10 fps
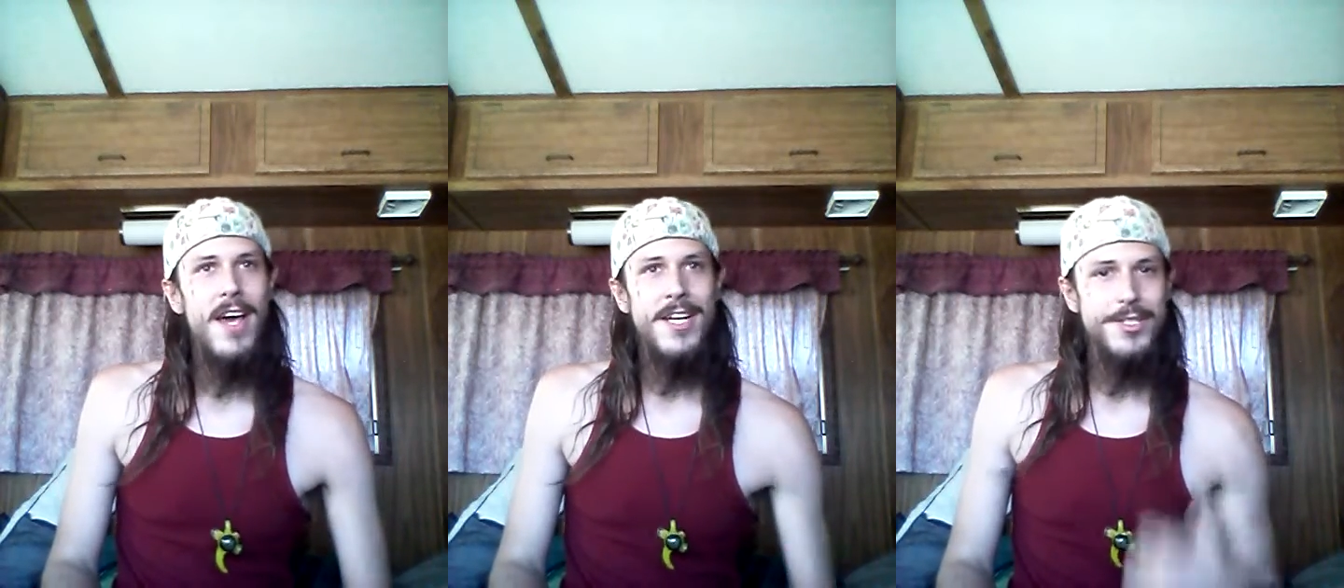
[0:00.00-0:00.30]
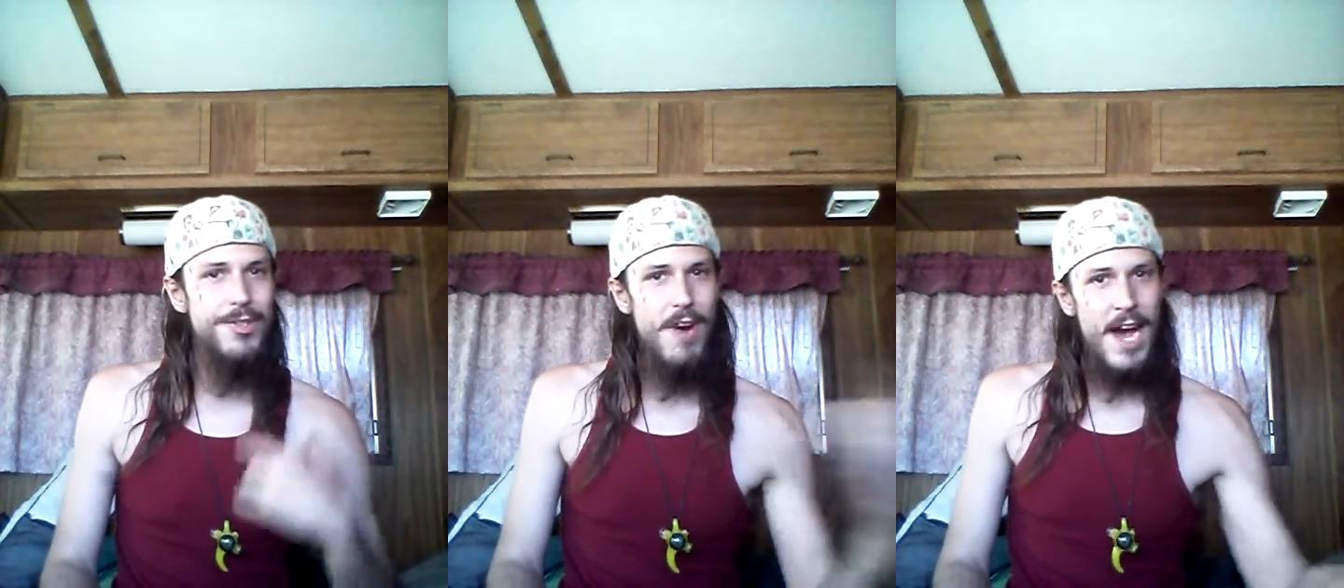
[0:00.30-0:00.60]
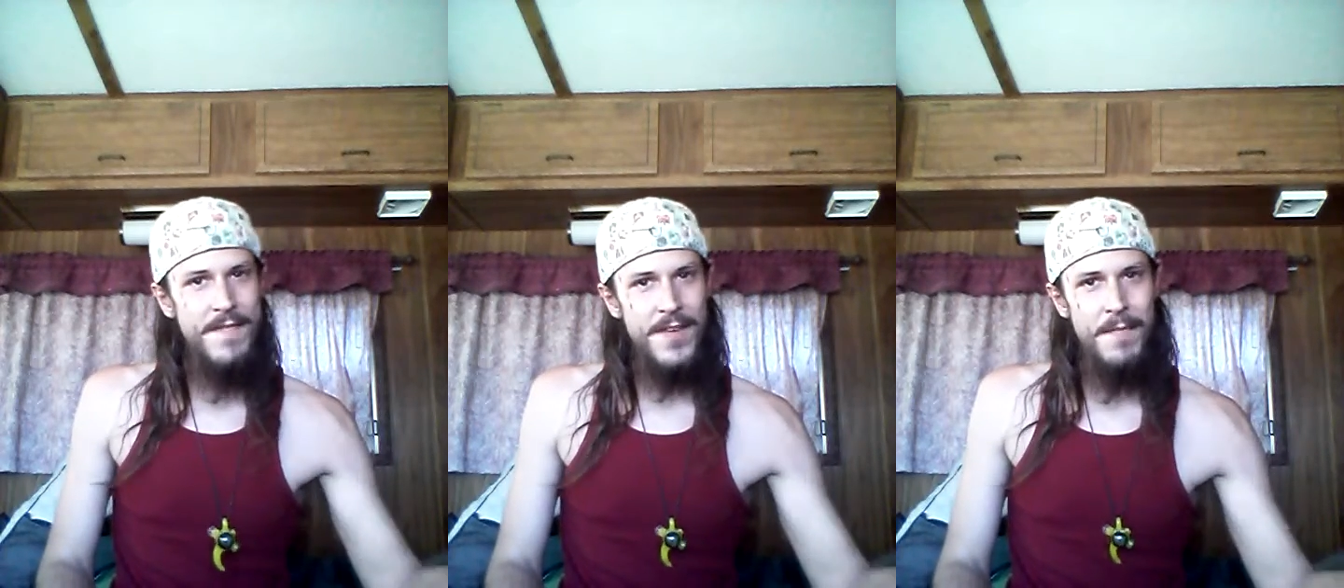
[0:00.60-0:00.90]
and
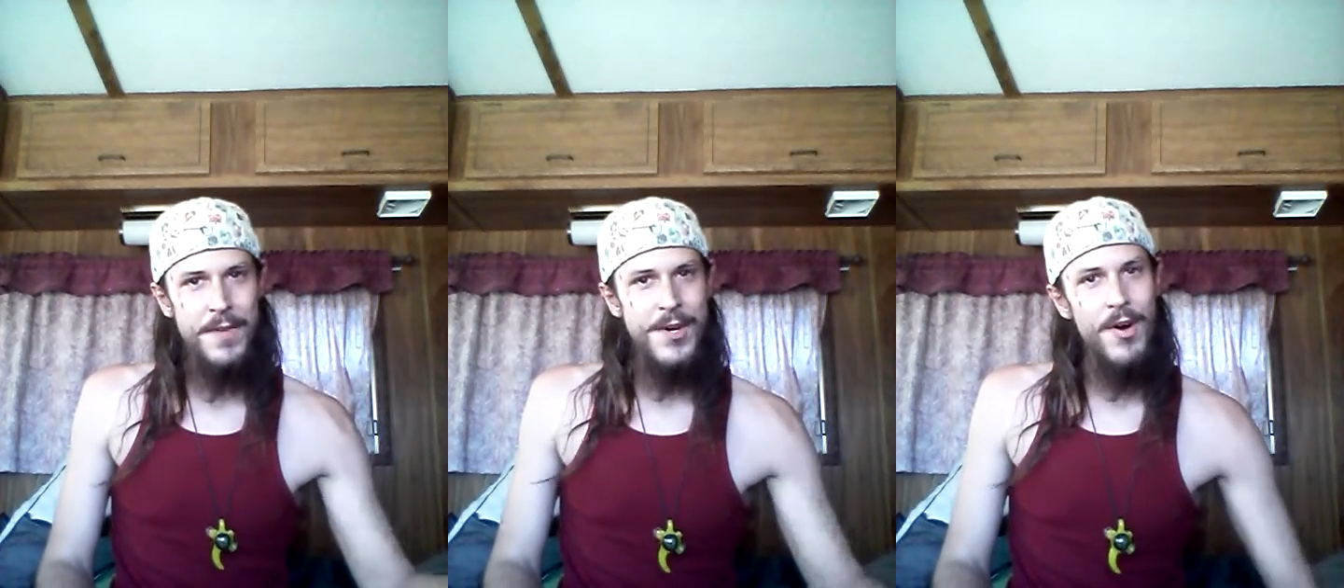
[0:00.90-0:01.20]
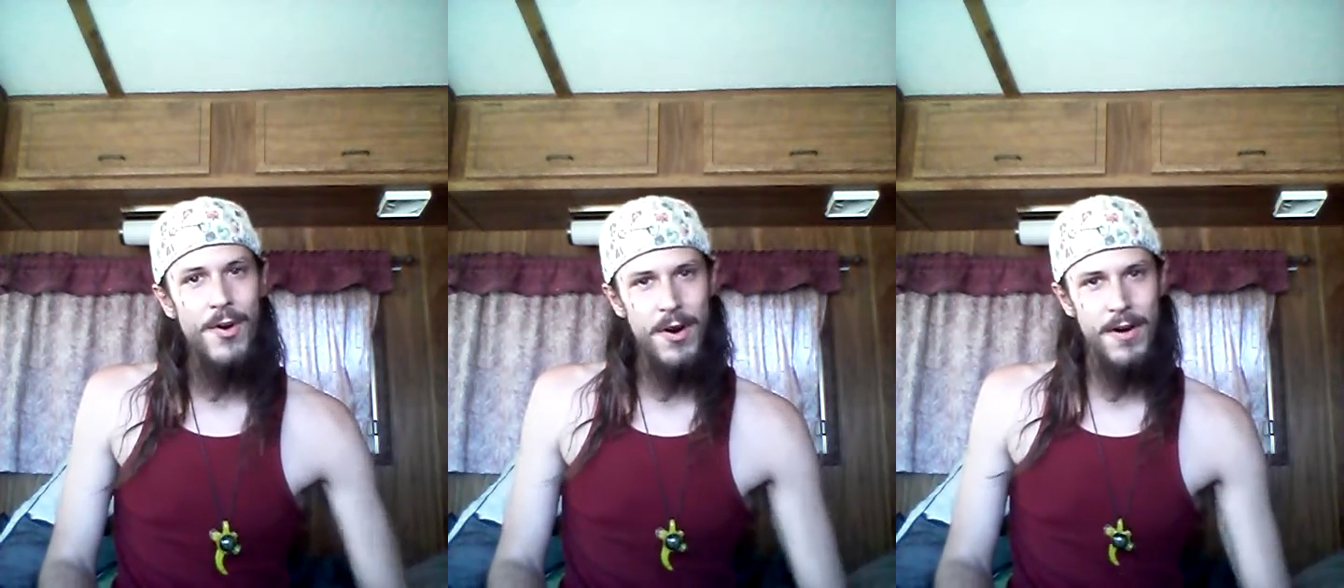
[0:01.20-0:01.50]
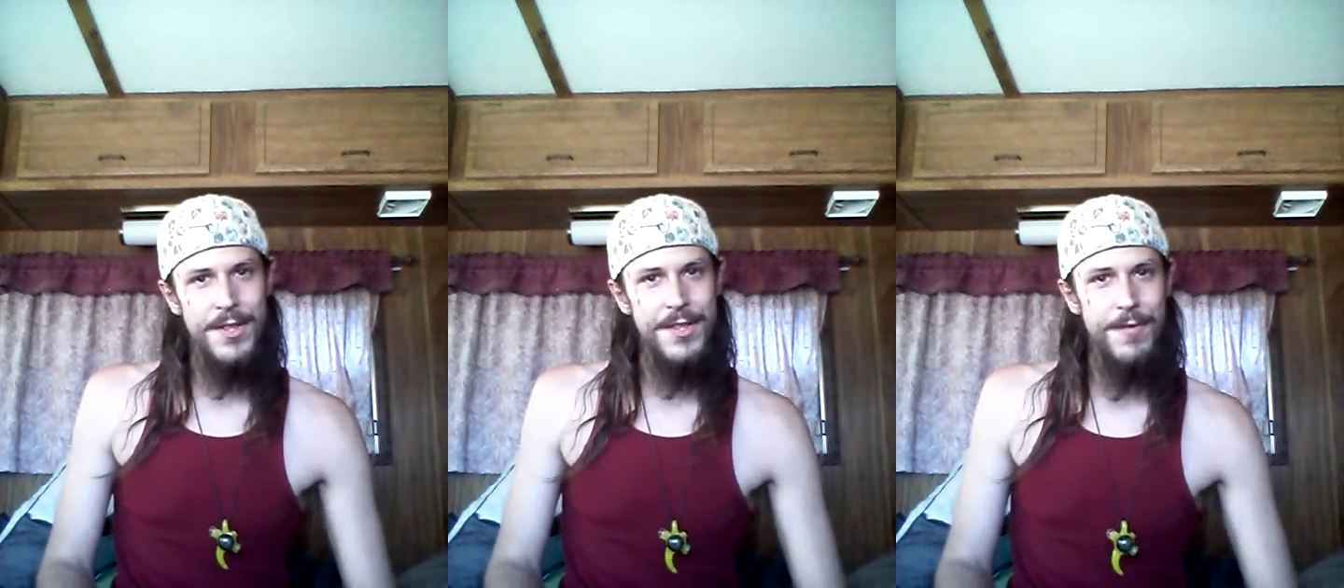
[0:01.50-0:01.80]
drive up
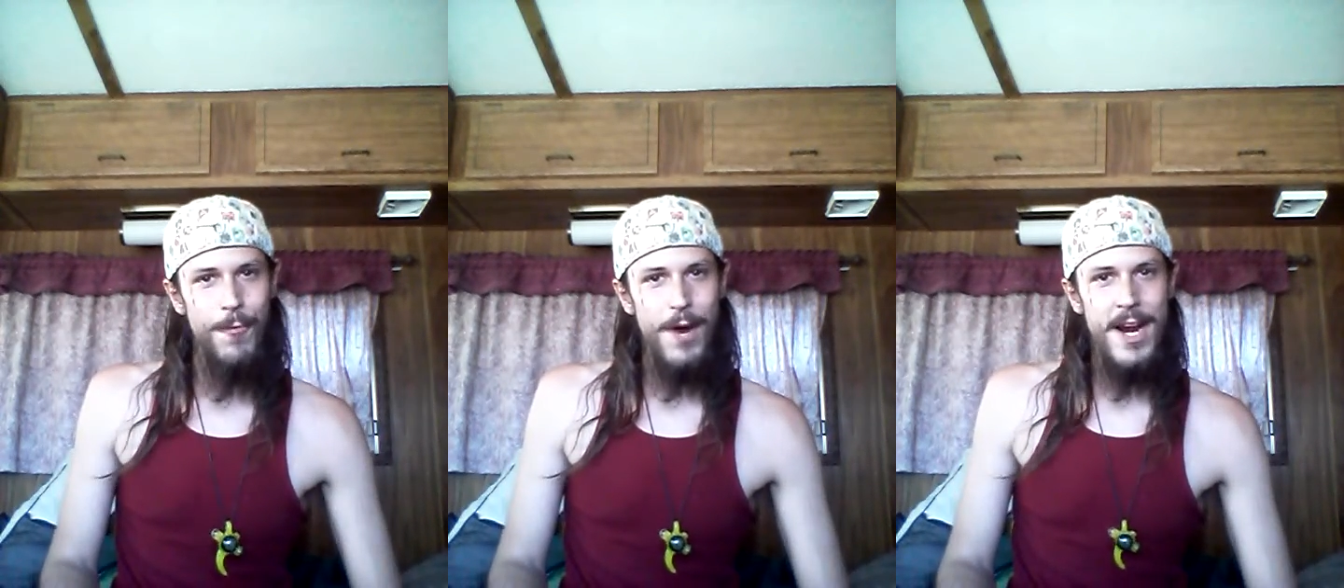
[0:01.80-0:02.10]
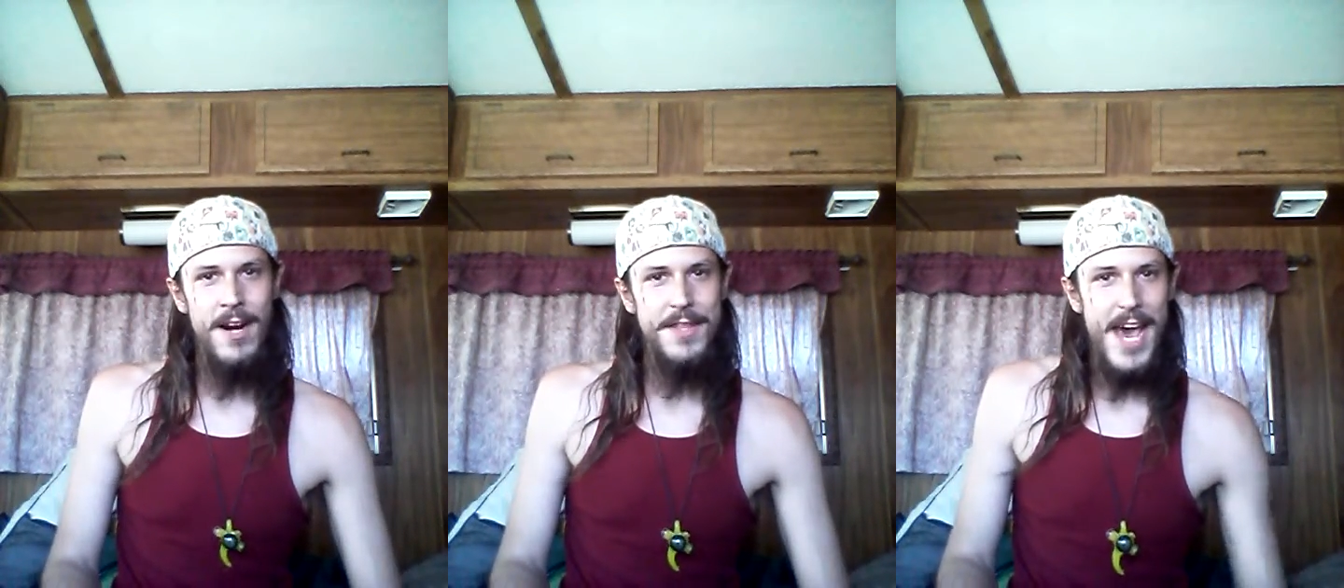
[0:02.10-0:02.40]
north where